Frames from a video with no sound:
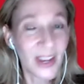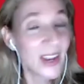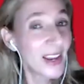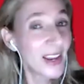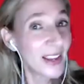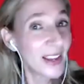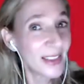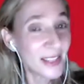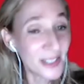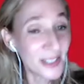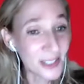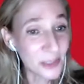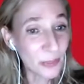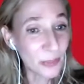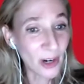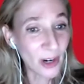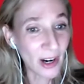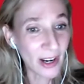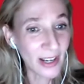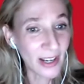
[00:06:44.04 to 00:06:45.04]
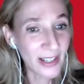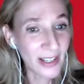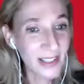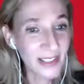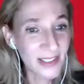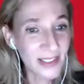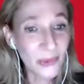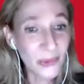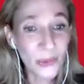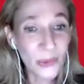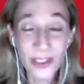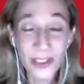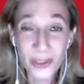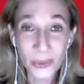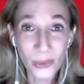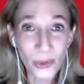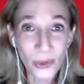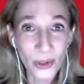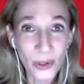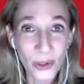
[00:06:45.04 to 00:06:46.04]
This prize was
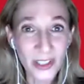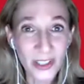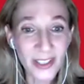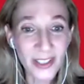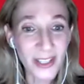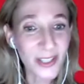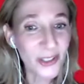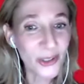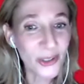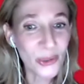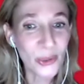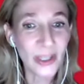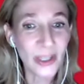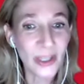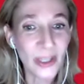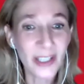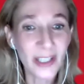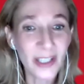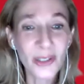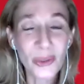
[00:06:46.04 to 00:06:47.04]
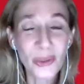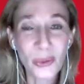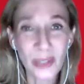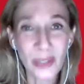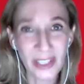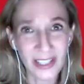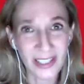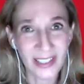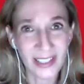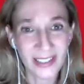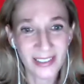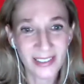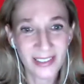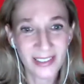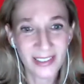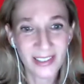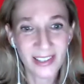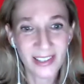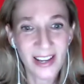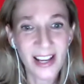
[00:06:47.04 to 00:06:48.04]
awarded in 2020.
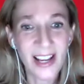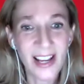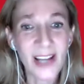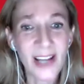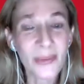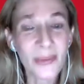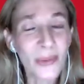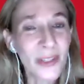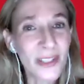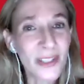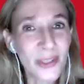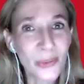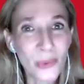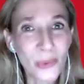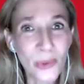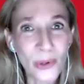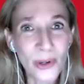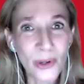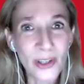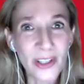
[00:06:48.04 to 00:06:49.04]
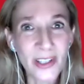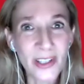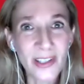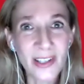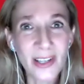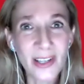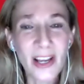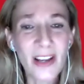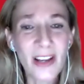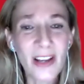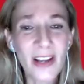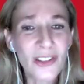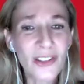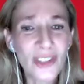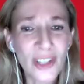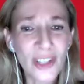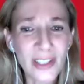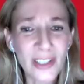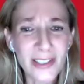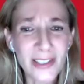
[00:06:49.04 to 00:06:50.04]
It was awarded
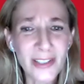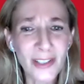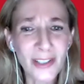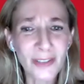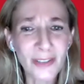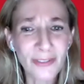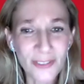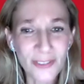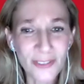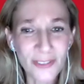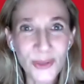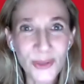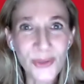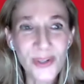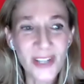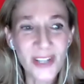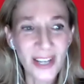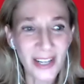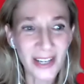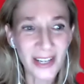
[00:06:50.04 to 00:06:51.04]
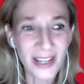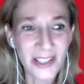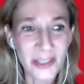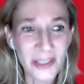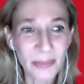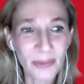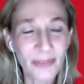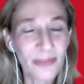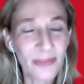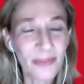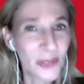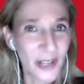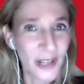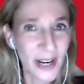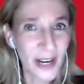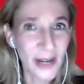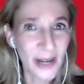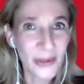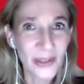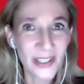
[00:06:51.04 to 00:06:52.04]
just a few days before
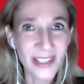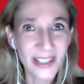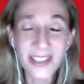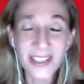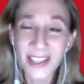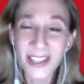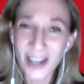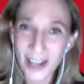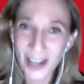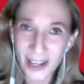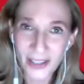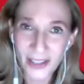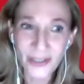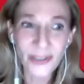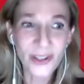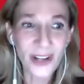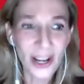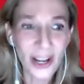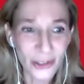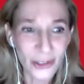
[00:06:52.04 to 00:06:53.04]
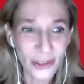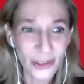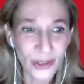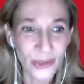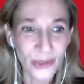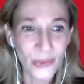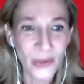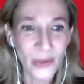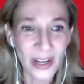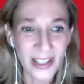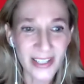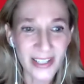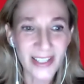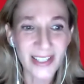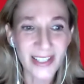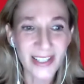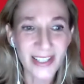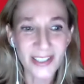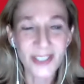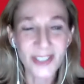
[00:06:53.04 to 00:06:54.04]
our entire country went
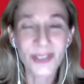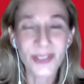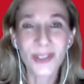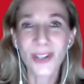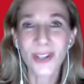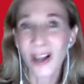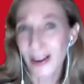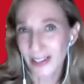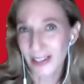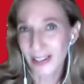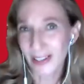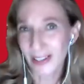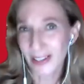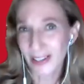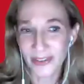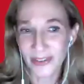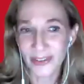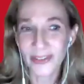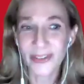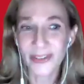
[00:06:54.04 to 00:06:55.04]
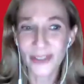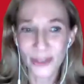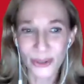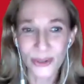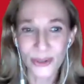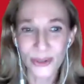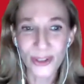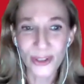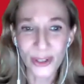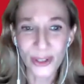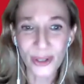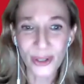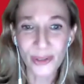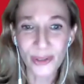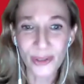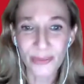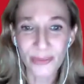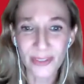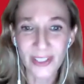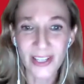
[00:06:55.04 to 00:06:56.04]
into lockdown due to COVID
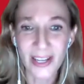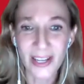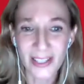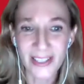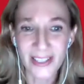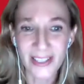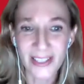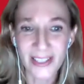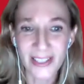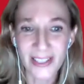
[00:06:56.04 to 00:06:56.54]
19.